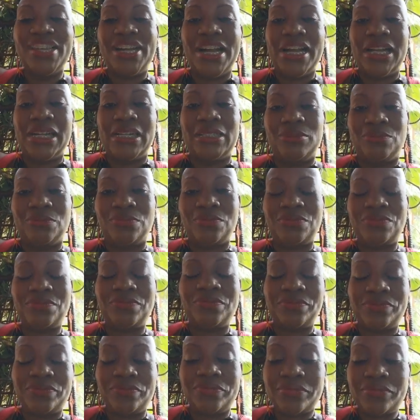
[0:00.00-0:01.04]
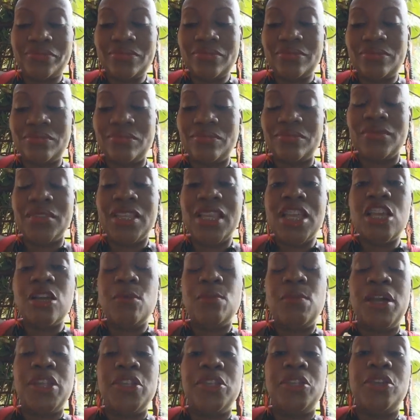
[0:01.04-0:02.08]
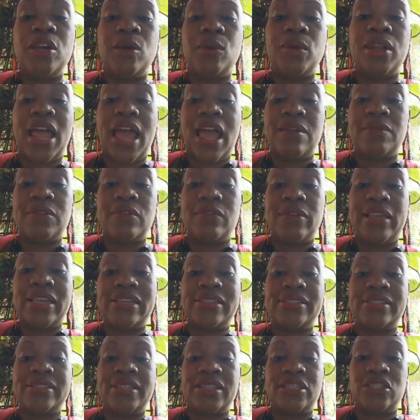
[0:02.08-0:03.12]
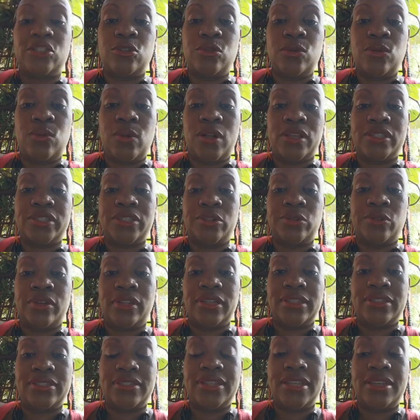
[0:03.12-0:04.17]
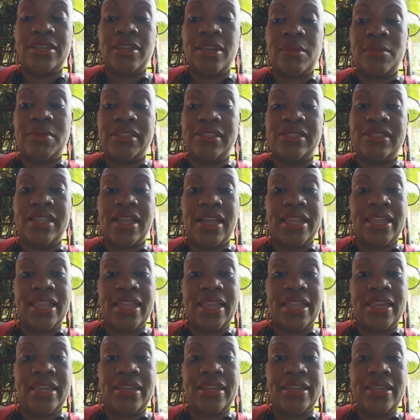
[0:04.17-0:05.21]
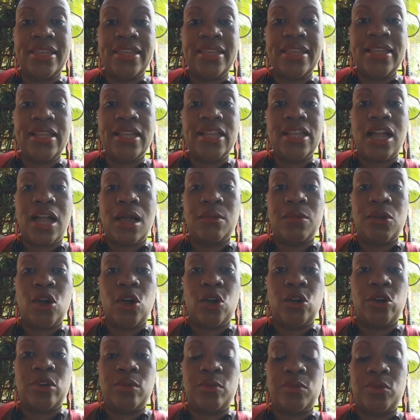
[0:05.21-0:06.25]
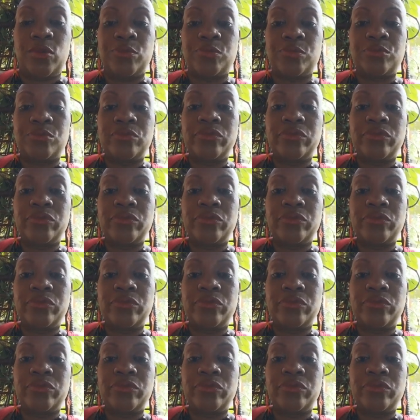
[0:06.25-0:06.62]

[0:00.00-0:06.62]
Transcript: But you know what? I have a great sister who works in New Orleans. Her name is Diane Gogamoon.